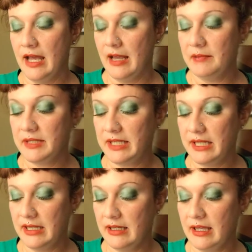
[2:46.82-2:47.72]
I'm
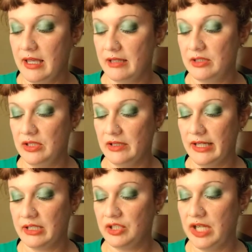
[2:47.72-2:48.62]
seeing a
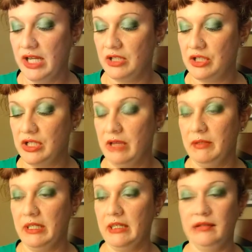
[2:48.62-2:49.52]
like a change
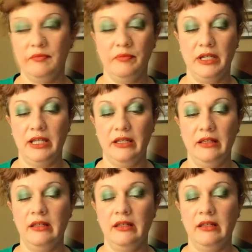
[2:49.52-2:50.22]
coming in, but